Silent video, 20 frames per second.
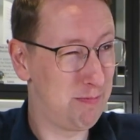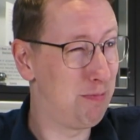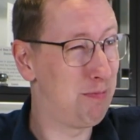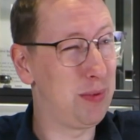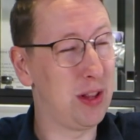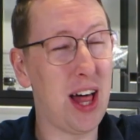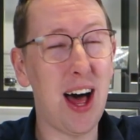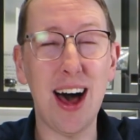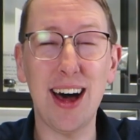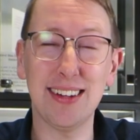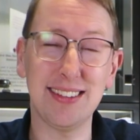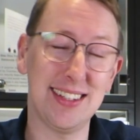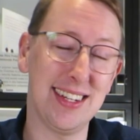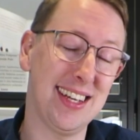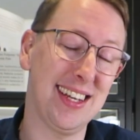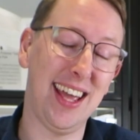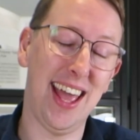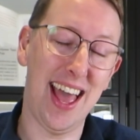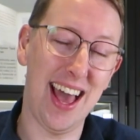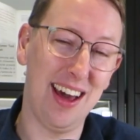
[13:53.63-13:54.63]

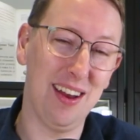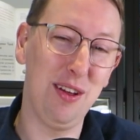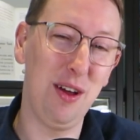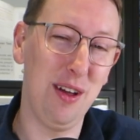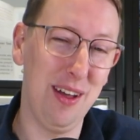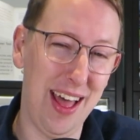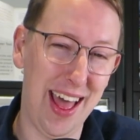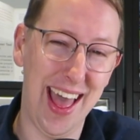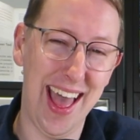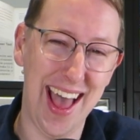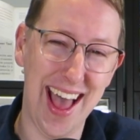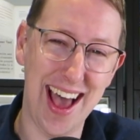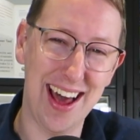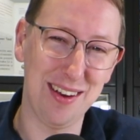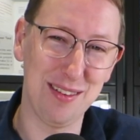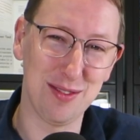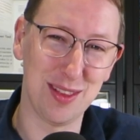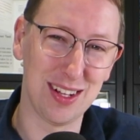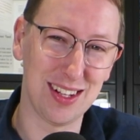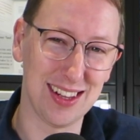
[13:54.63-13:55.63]
blasting out
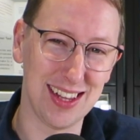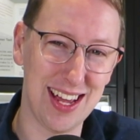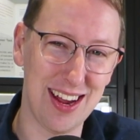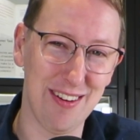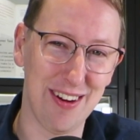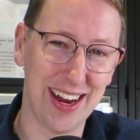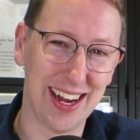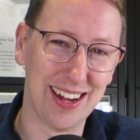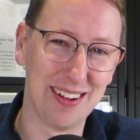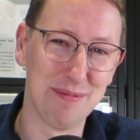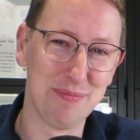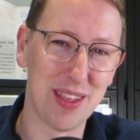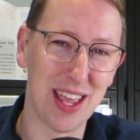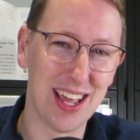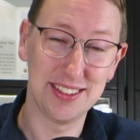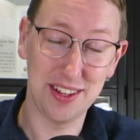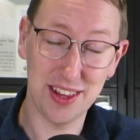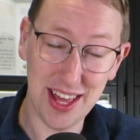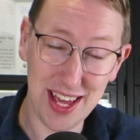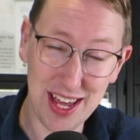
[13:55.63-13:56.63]
of the clearing.
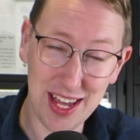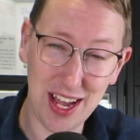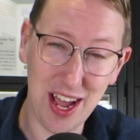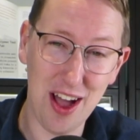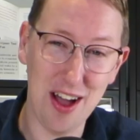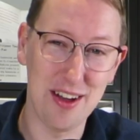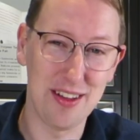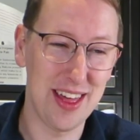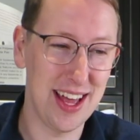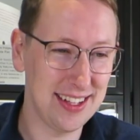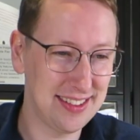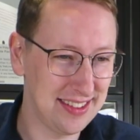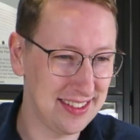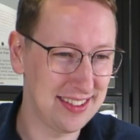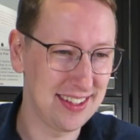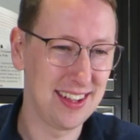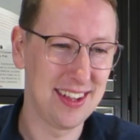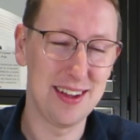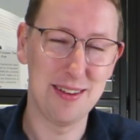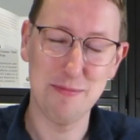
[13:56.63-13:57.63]
So there you go.
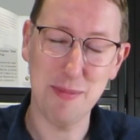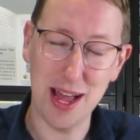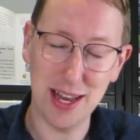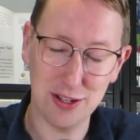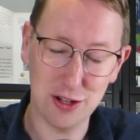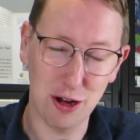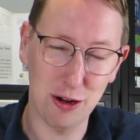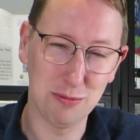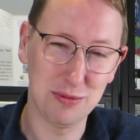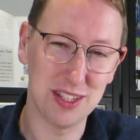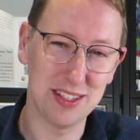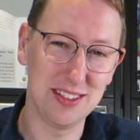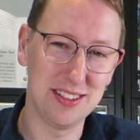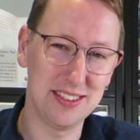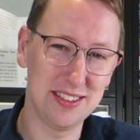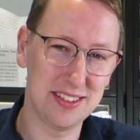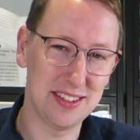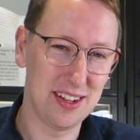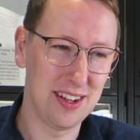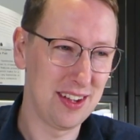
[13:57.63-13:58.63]
That's Matt
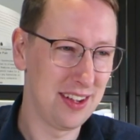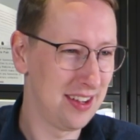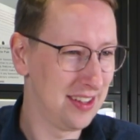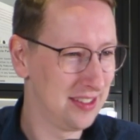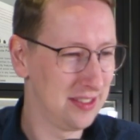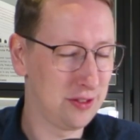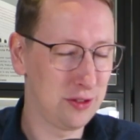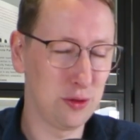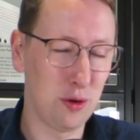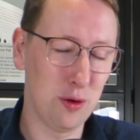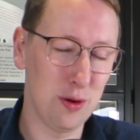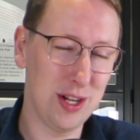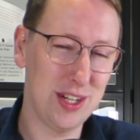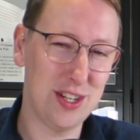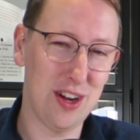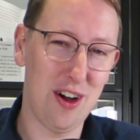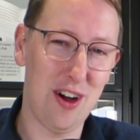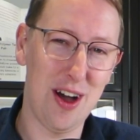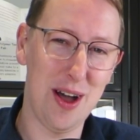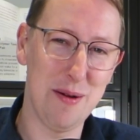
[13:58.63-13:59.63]
Thompson's story
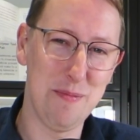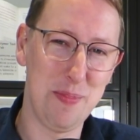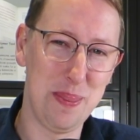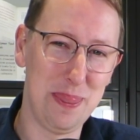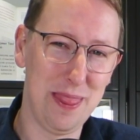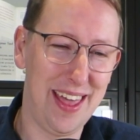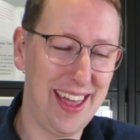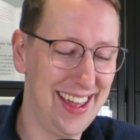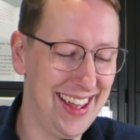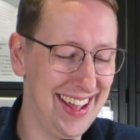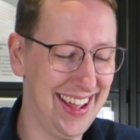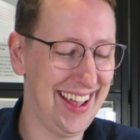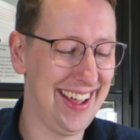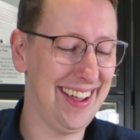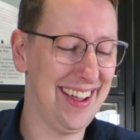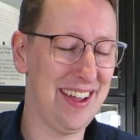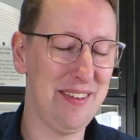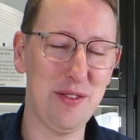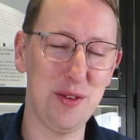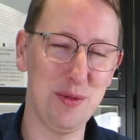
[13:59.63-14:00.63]
time.
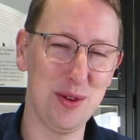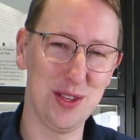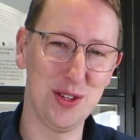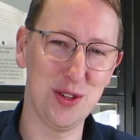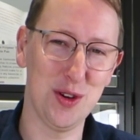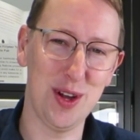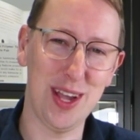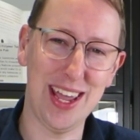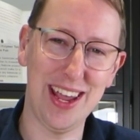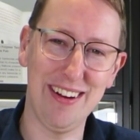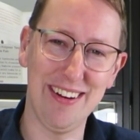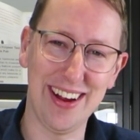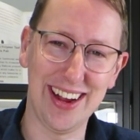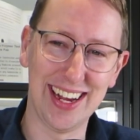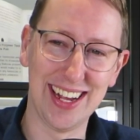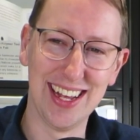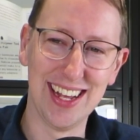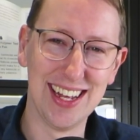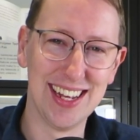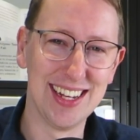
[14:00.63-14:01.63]
If you enjoy
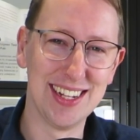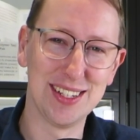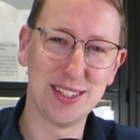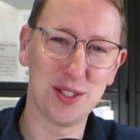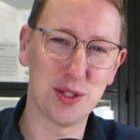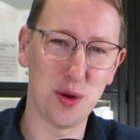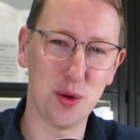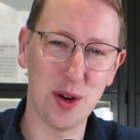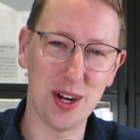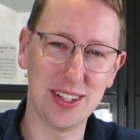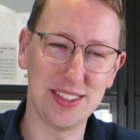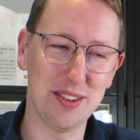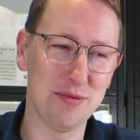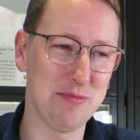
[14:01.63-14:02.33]
hearing stories